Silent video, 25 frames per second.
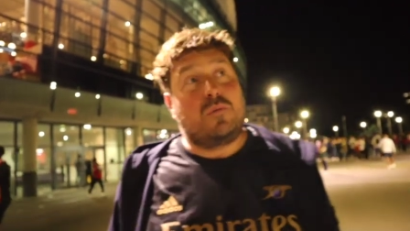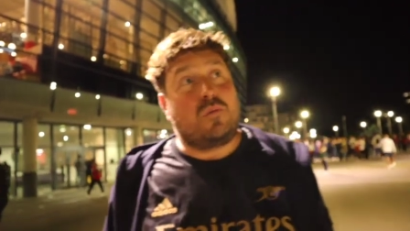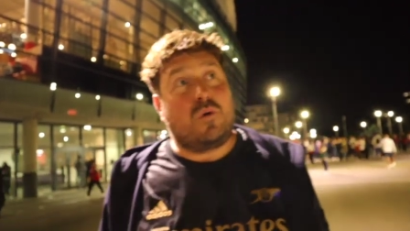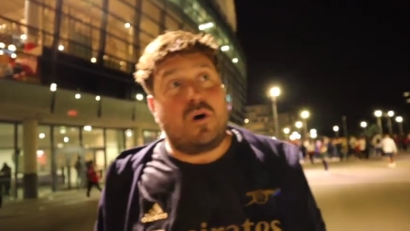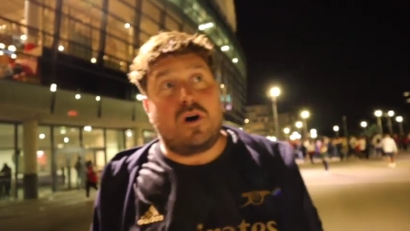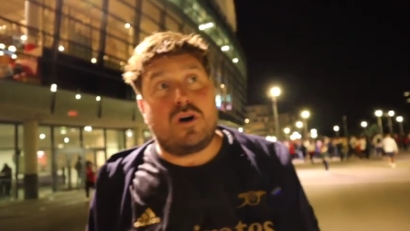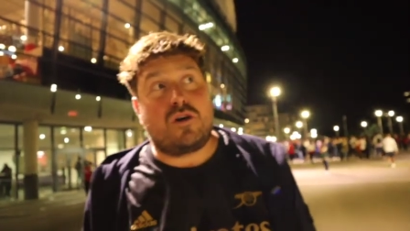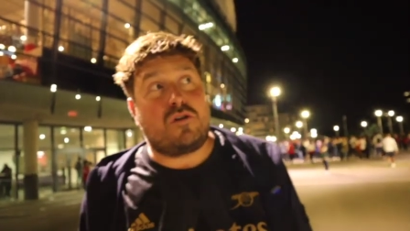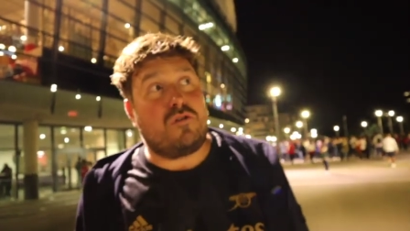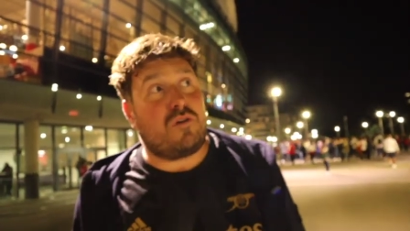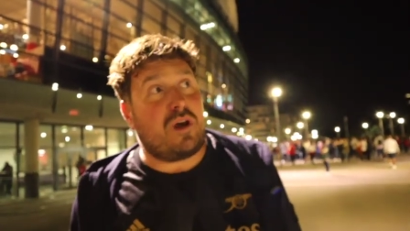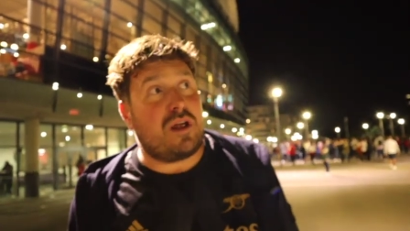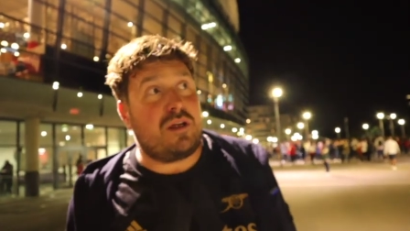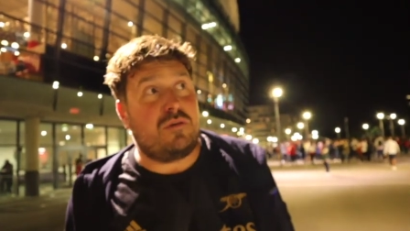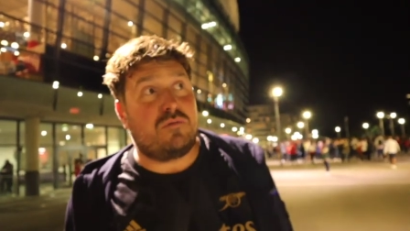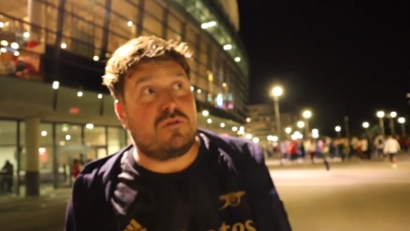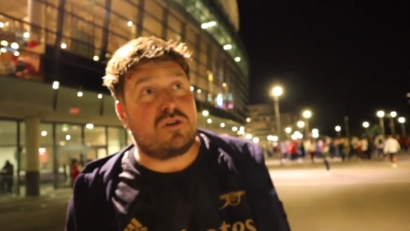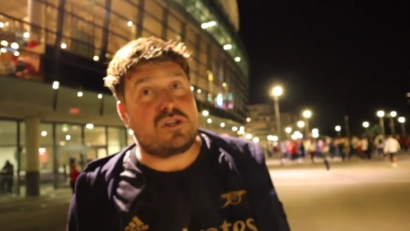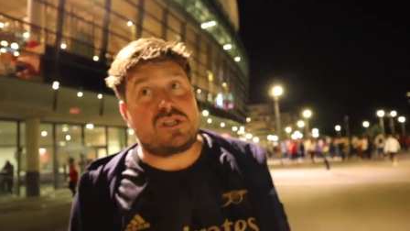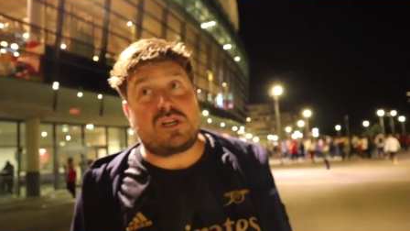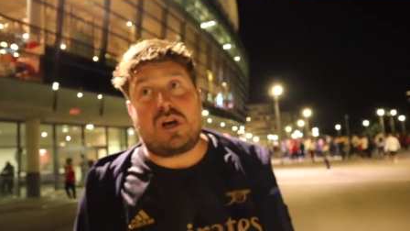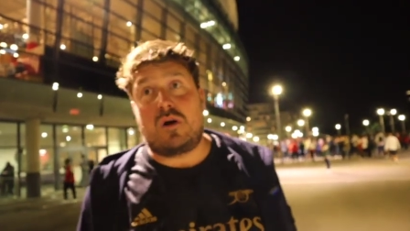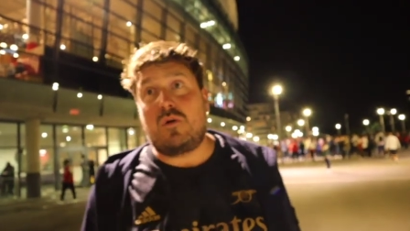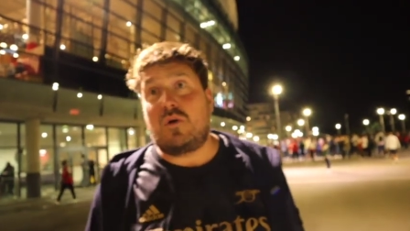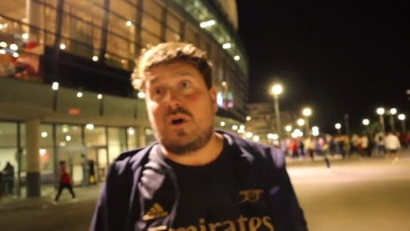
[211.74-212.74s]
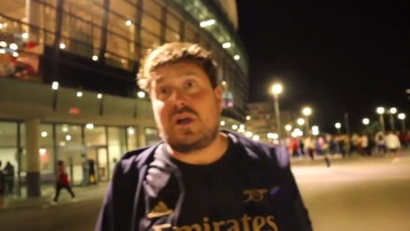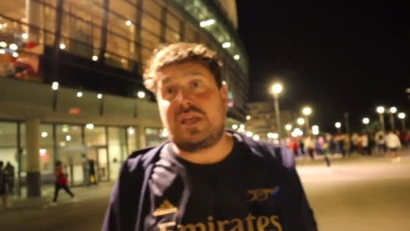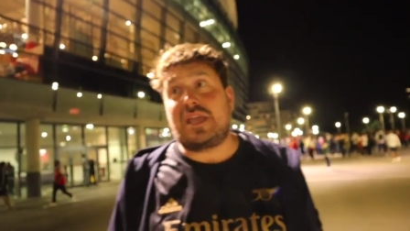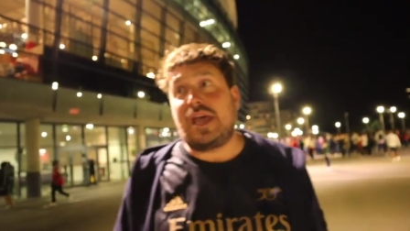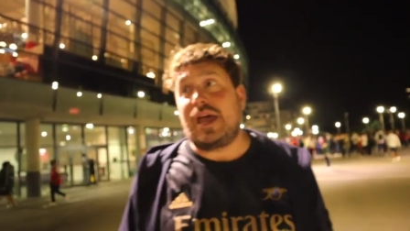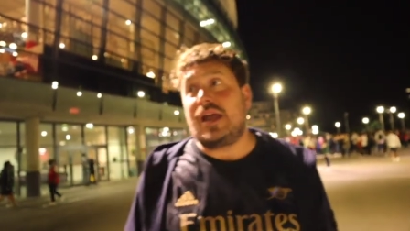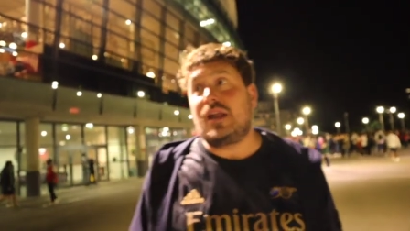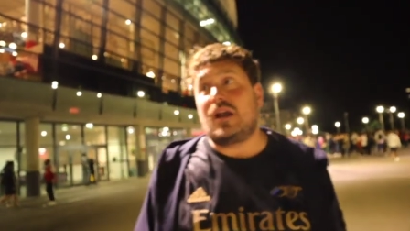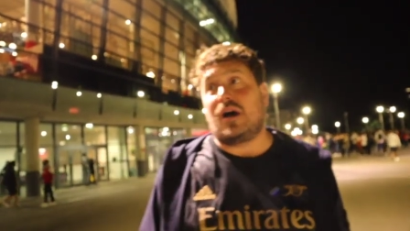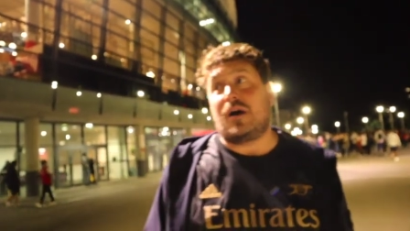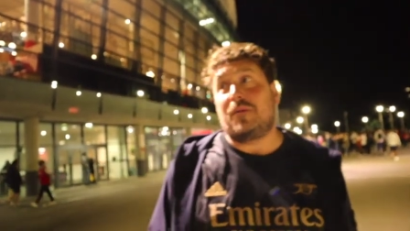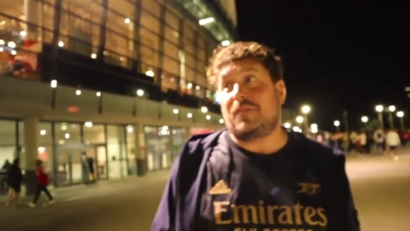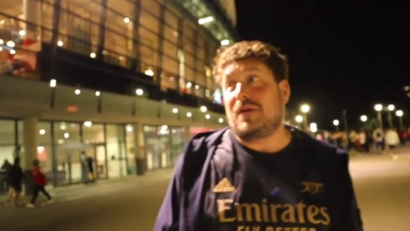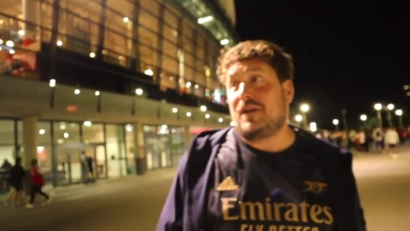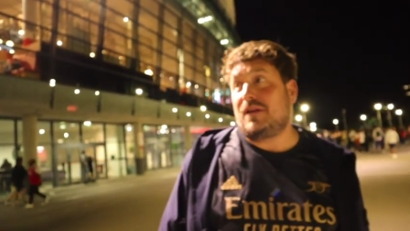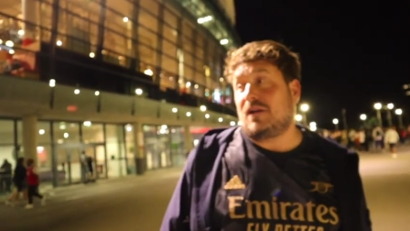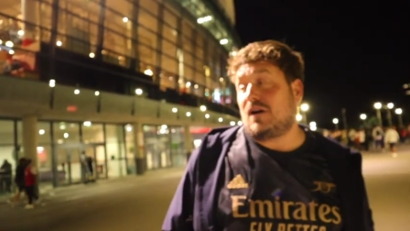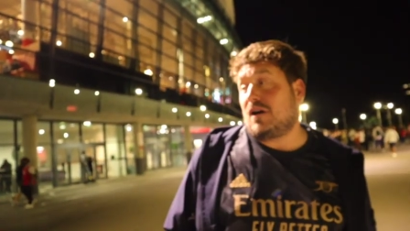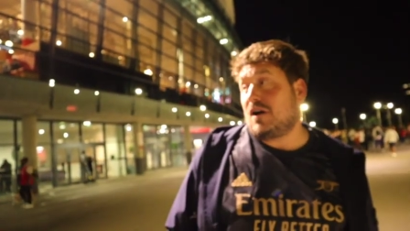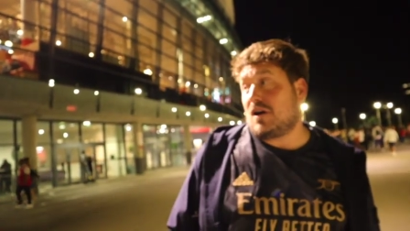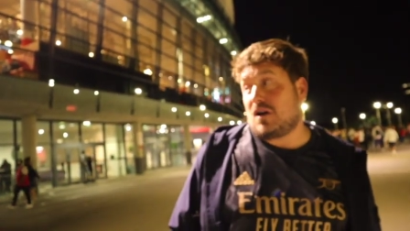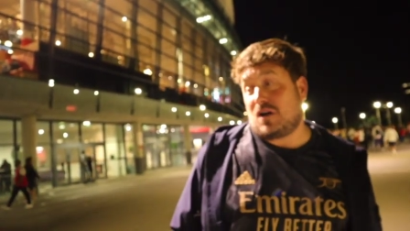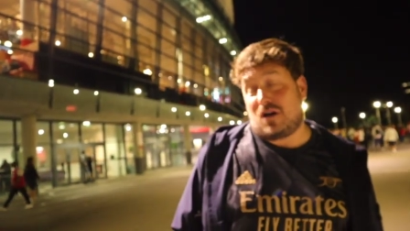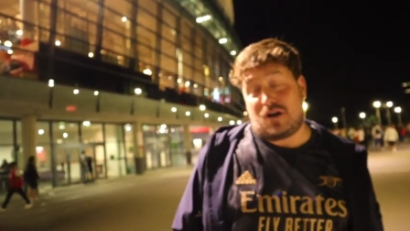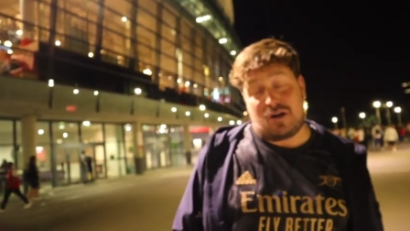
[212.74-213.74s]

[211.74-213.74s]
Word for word: What a great result again. I mean, I,